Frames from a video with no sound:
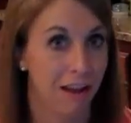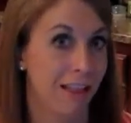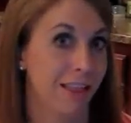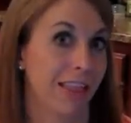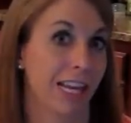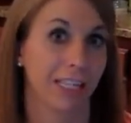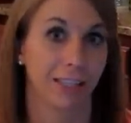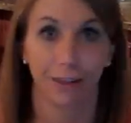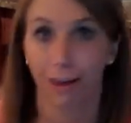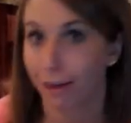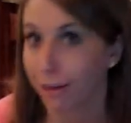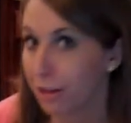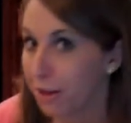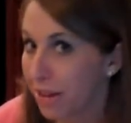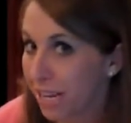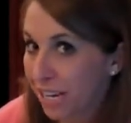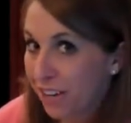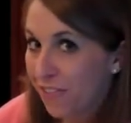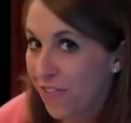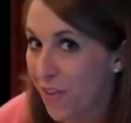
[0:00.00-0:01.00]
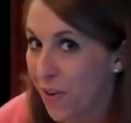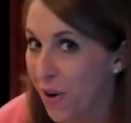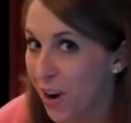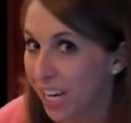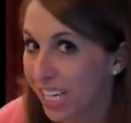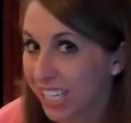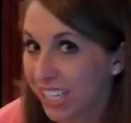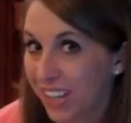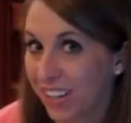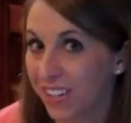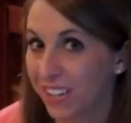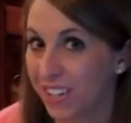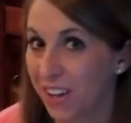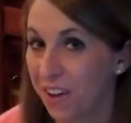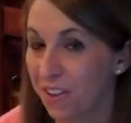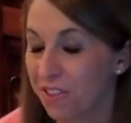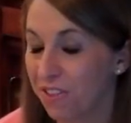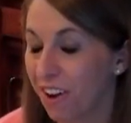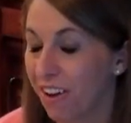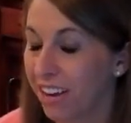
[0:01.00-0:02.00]
that's all you can afford, so there's
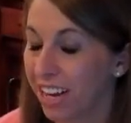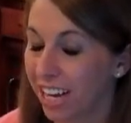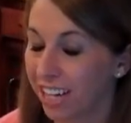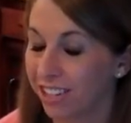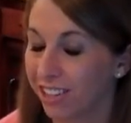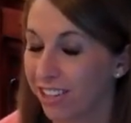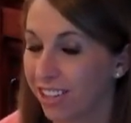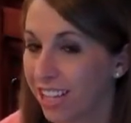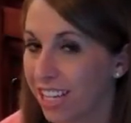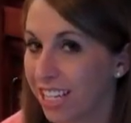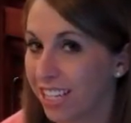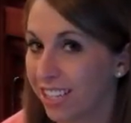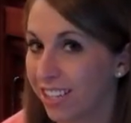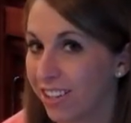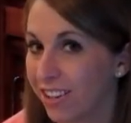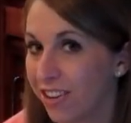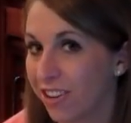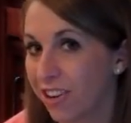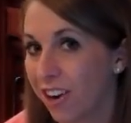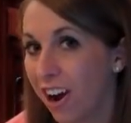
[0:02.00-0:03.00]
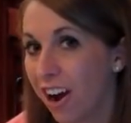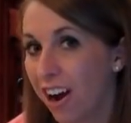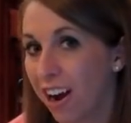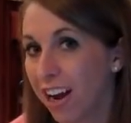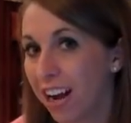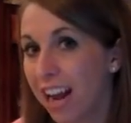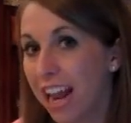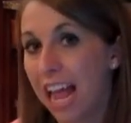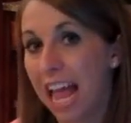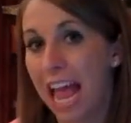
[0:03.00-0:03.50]
no throwing extra things in your cart.